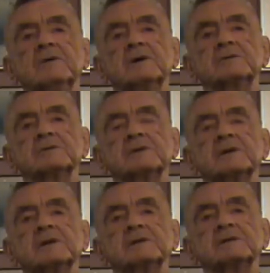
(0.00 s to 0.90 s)
which was
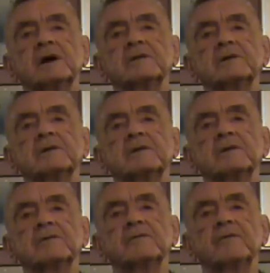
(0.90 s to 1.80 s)
into southern
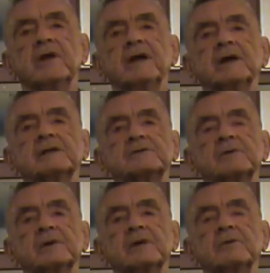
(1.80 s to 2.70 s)
France,
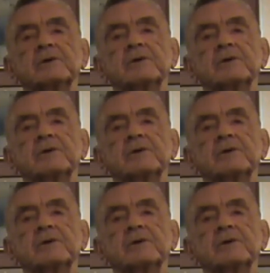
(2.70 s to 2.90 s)
where they were